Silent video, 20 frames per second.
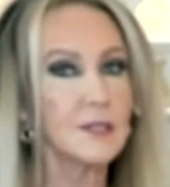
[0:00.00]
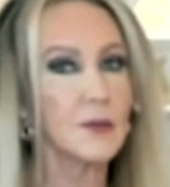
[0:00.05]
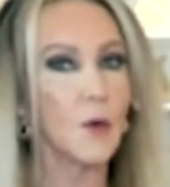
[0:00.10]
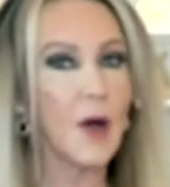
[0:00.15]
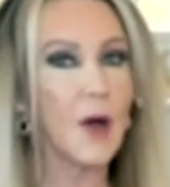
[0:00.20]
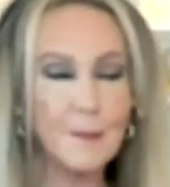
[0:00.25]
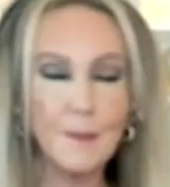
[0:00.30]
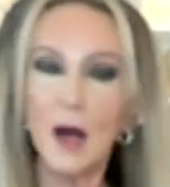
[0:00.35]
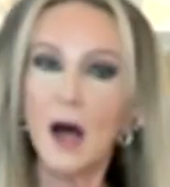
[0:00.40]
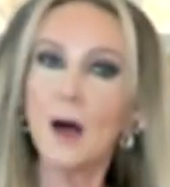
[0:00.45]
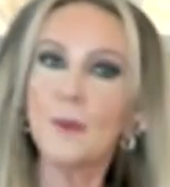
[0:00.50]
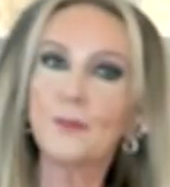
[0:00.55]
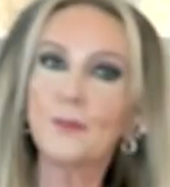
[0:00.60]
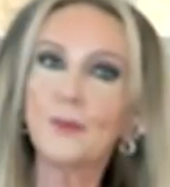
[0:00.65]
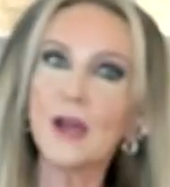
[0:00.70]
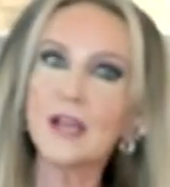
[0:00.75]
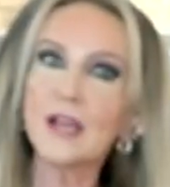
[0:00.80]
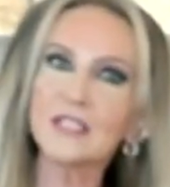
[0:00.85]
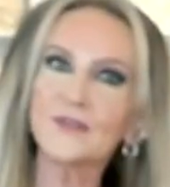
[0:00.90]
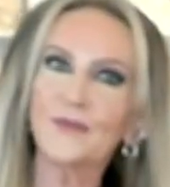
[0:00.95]
so I'm all
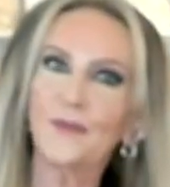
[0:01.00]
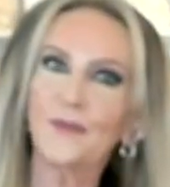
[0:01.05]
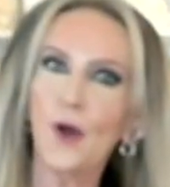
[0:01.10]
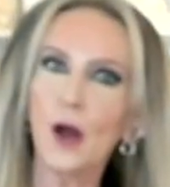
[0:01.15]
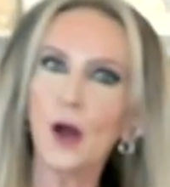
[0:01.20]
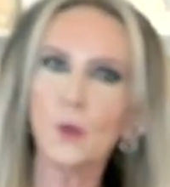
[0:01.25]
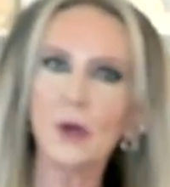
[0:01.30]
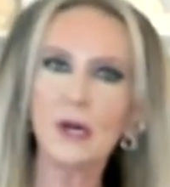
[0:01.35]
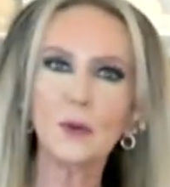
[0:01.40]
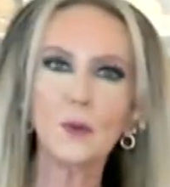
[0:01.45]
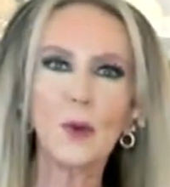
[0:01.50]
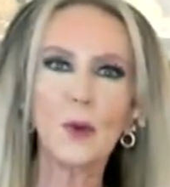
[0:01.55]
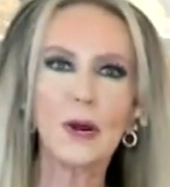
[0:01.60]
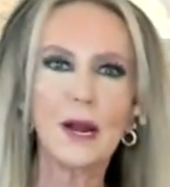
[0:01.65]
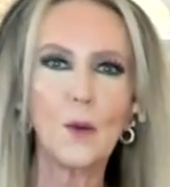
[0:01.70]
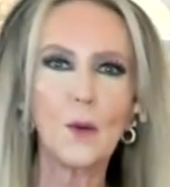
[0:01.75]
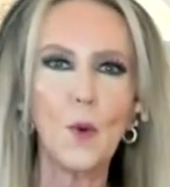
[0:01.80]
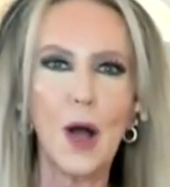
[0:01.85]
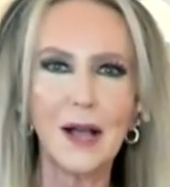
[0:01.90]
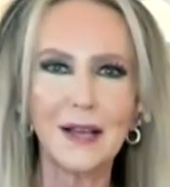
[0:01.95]
breast forward when
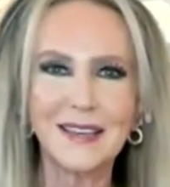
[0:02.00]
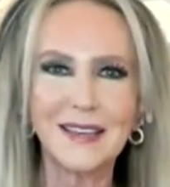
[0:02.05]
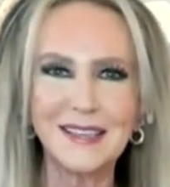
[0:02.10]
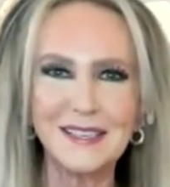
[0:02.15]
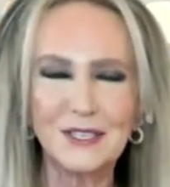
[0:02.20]
I walk